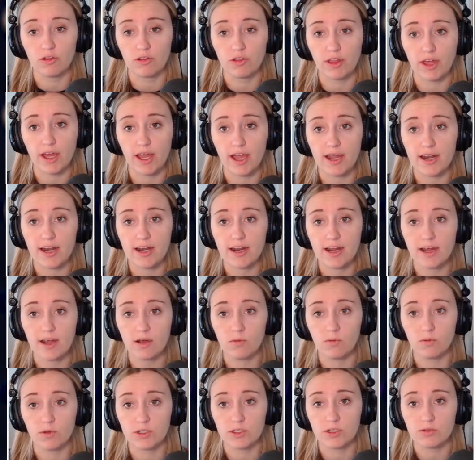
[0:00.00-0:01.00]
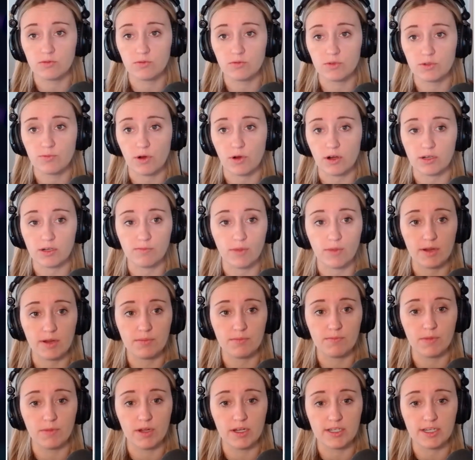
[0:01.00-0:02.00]
that was brought to my
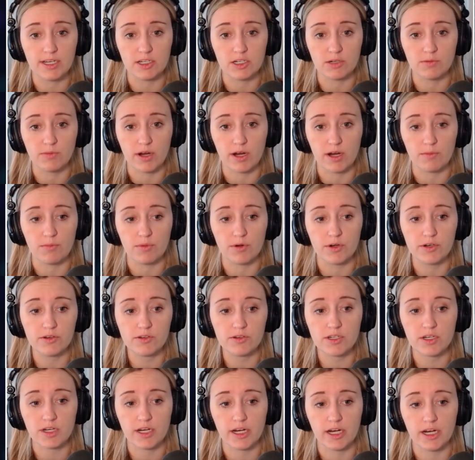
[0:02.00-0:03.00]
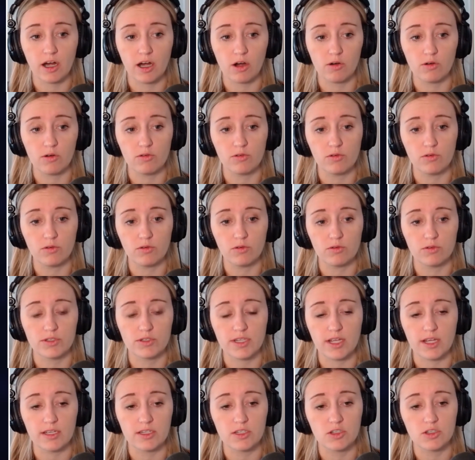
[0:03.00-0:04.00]
attention by our producer here, who
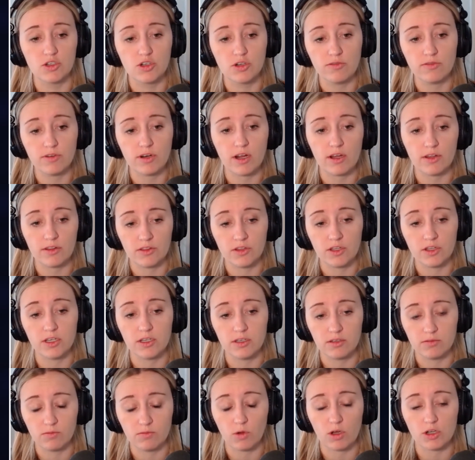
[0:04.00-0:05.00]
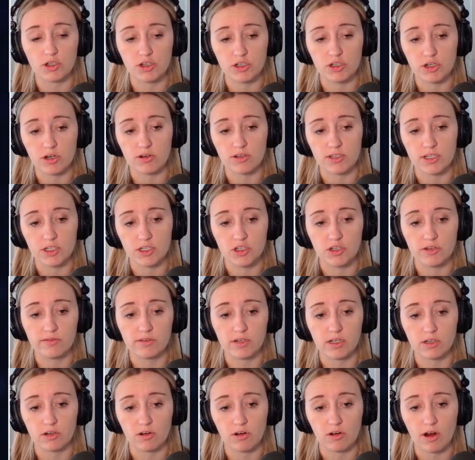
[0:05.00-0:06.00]
says Wall Street Journal says
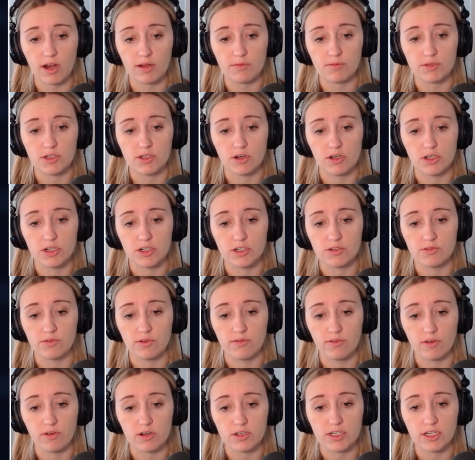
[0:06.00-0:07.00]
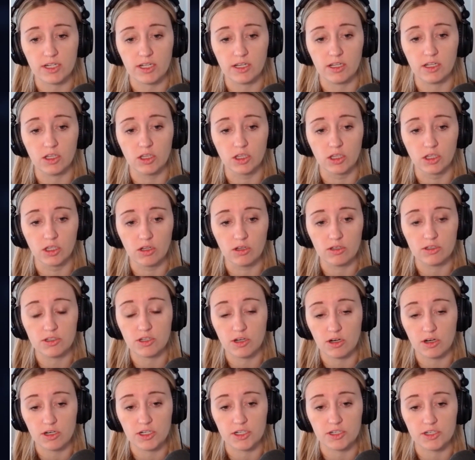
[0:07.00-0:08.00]
juvenile crime surges reversing
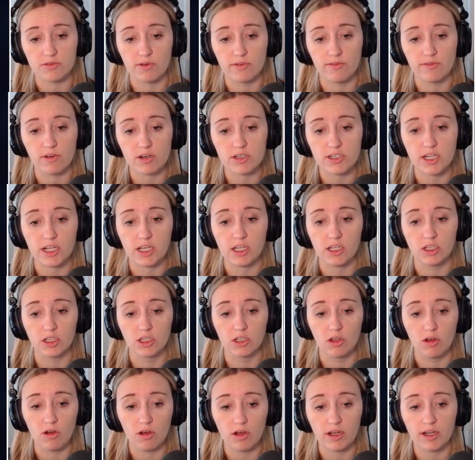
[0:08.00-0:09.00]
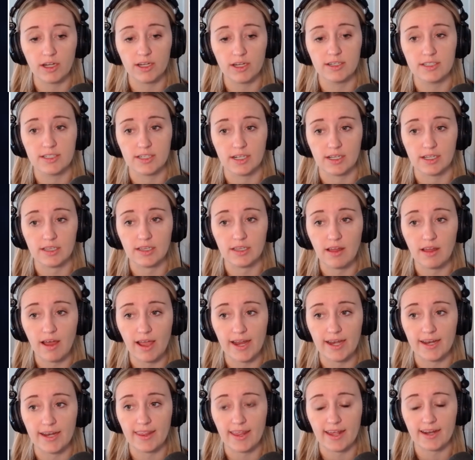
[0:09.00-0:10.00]
long
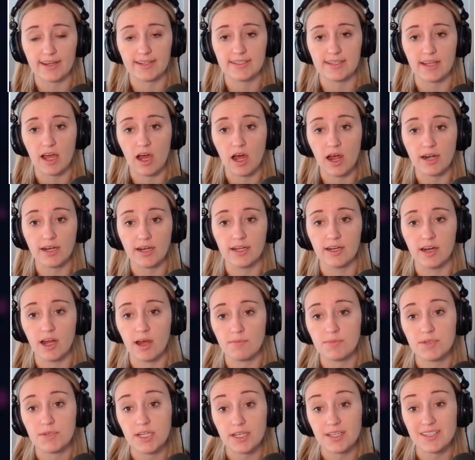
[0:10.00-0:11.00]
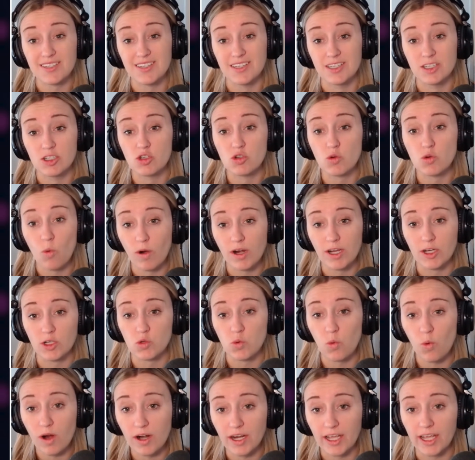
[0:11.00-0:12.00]
decline. That is on an uptick since
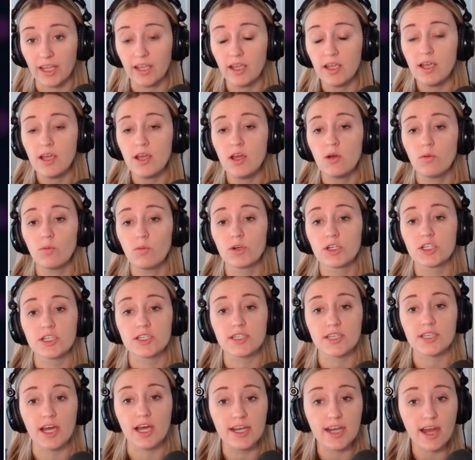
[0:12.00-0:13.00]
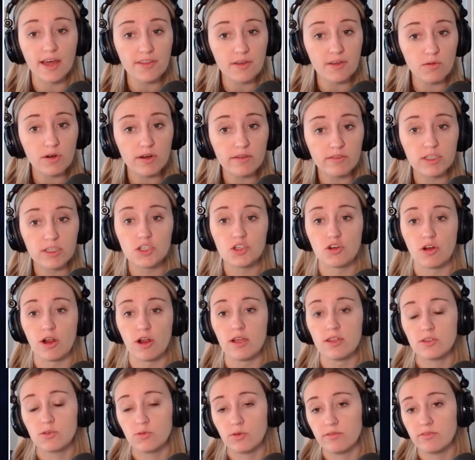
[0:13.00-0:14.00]
2020, which is another one of these
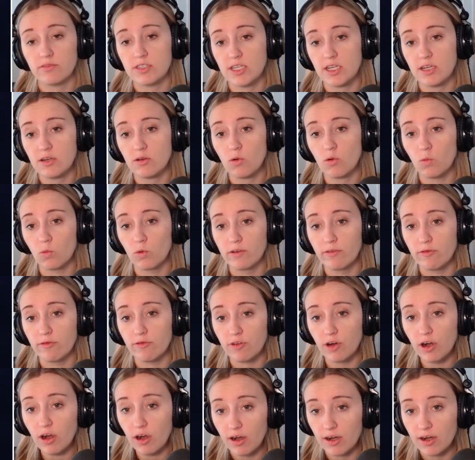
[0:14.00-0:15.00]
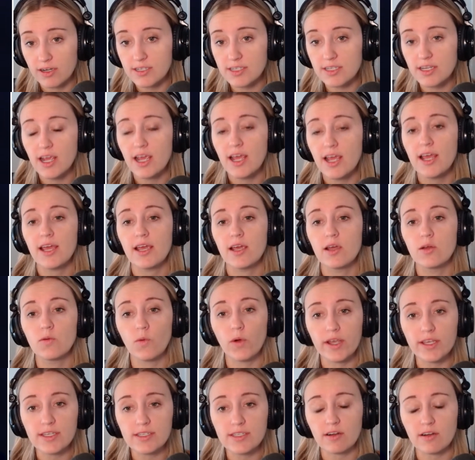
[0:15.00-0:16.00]
trends we've seen reverse in
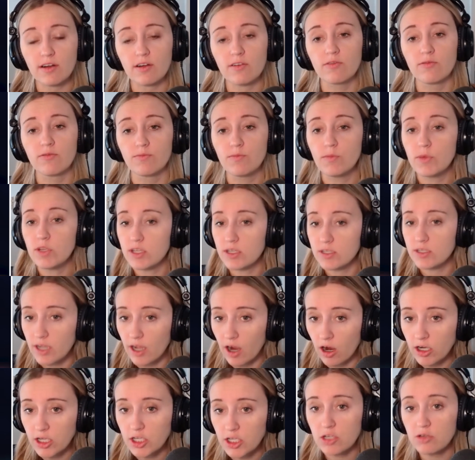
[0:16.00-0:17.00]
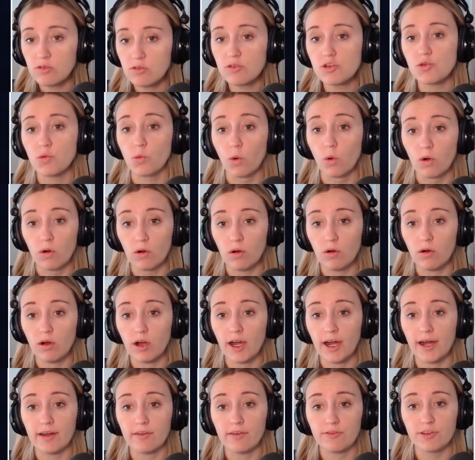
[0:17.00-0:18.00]
ways that are unusual
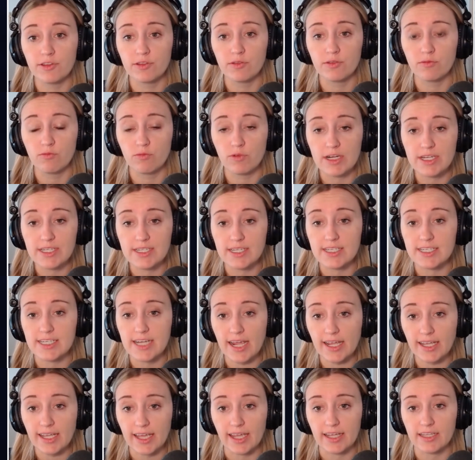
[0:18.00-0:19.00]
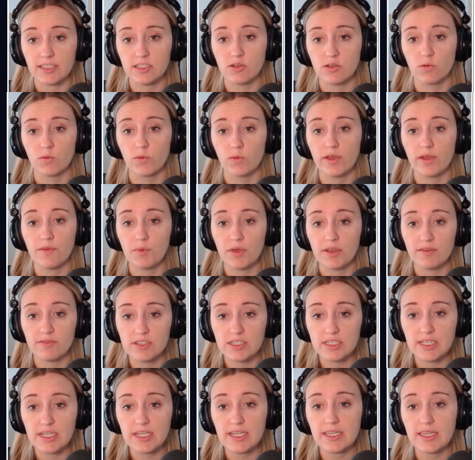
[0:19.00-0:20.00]
for the recent decades. We have
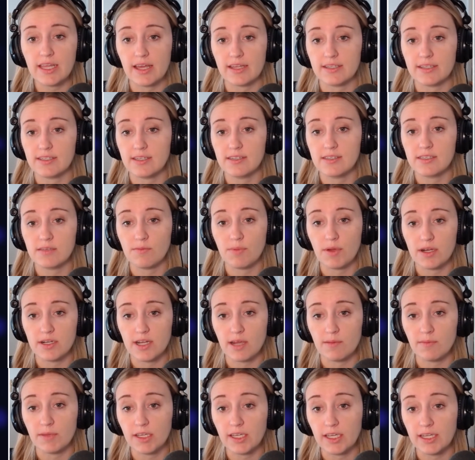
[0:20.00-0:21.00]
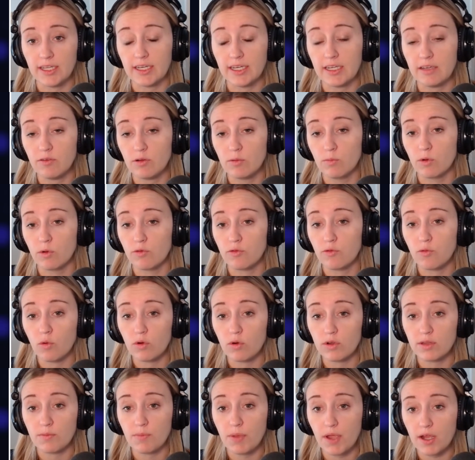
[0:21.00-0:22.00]
seen that since the pandemic and even
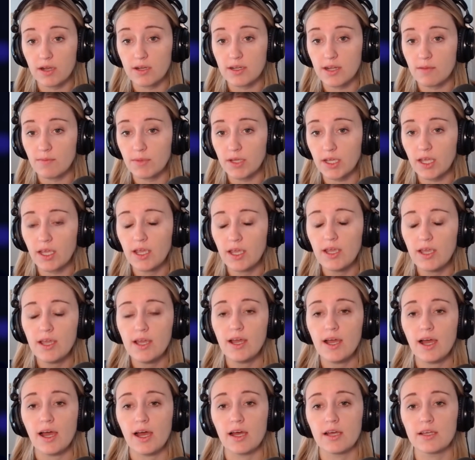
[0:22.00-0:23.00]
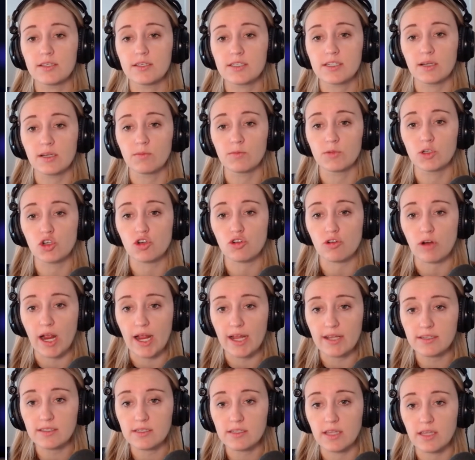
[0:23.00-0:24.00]
before the pandemic, some
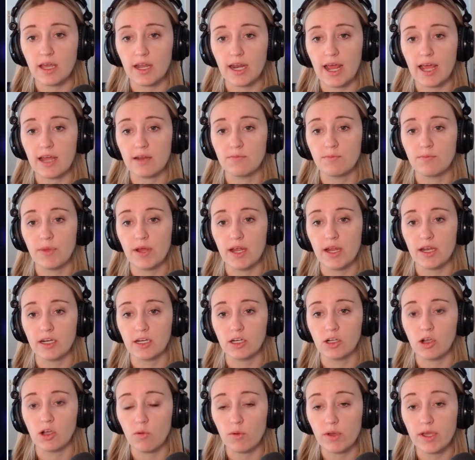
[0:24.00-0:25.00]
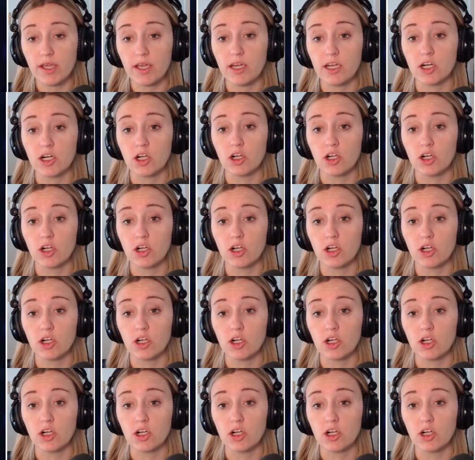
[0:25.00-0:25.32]
trends that had been going in a